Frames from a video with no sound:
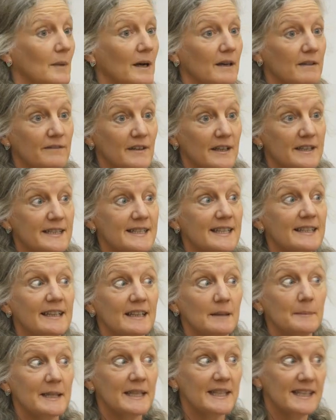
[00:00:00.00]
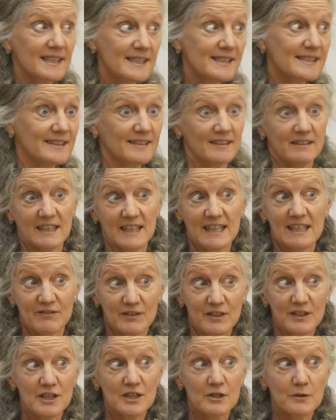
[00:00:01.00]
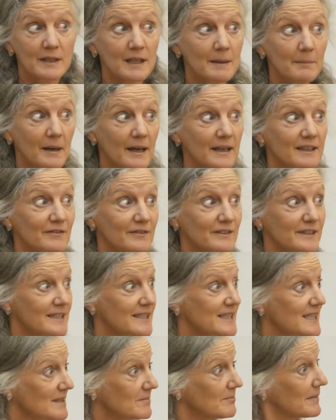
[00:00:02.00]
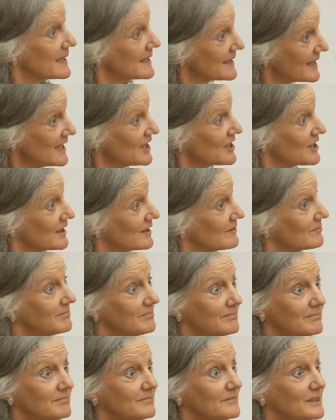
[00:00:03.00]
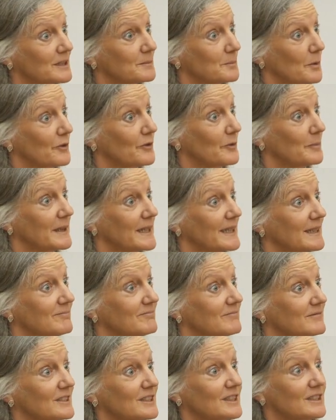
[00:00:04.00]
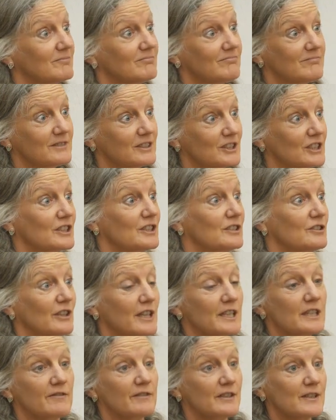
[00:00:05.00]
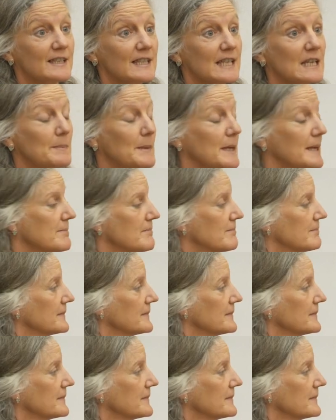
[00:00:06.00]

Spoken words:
might find it a little bit easier even than doing a mindfulness meditation, just possibly, just trying to feel sleepy.